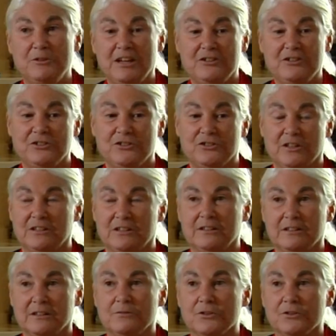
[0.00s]
you can't just suddenly
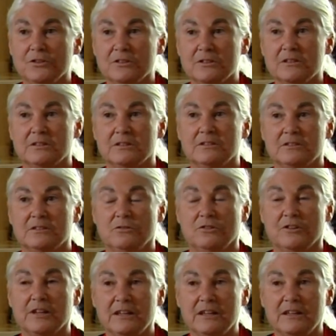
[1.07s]
convert to
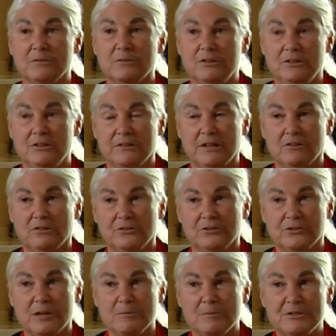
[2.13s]
organic when you've got all
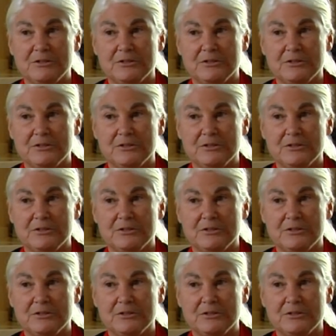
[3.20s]
those chemicals.